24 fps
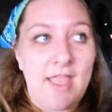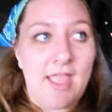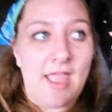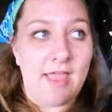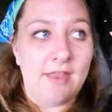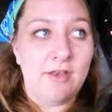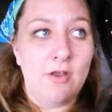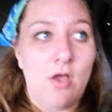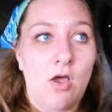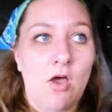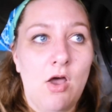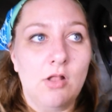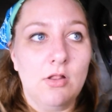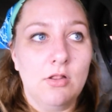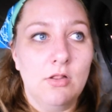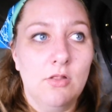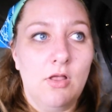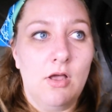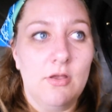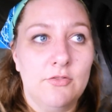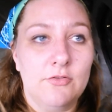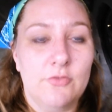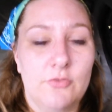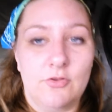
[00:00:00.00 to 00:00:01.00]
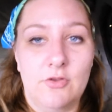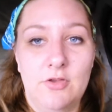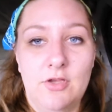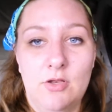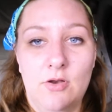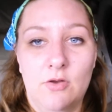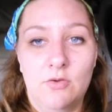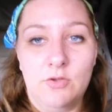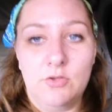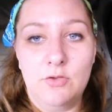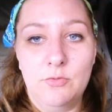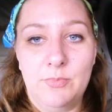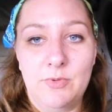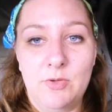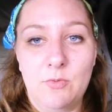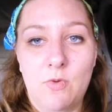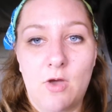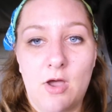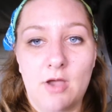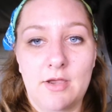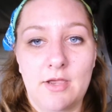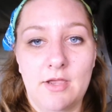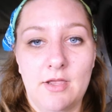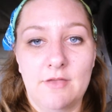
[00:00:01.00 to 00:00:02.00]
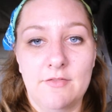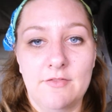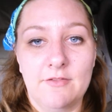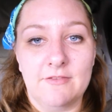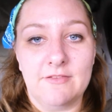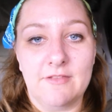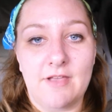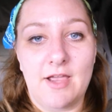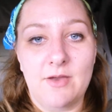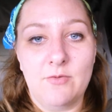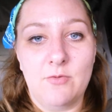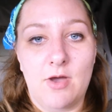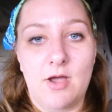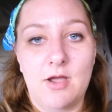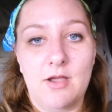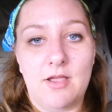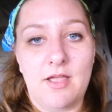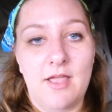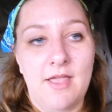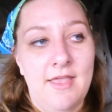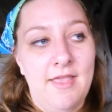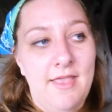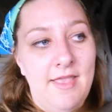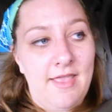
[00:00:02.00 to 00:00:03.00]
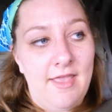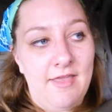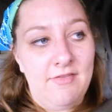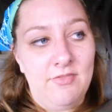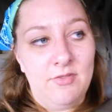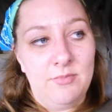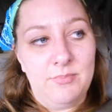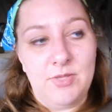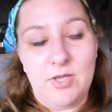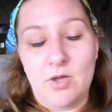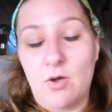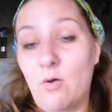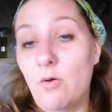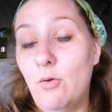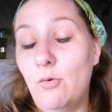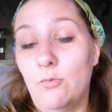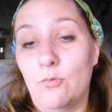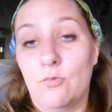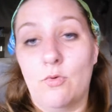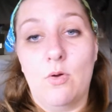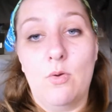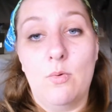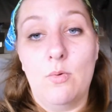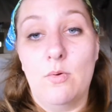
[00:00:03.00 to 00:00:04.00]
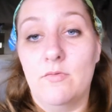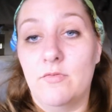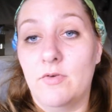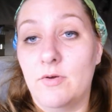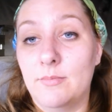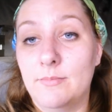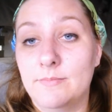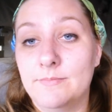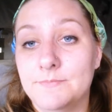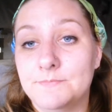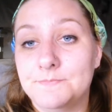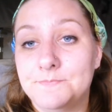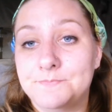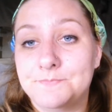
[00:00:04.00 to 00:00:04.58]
And all along, you'll be walking on the sidewalk and there'll be a whole row of them.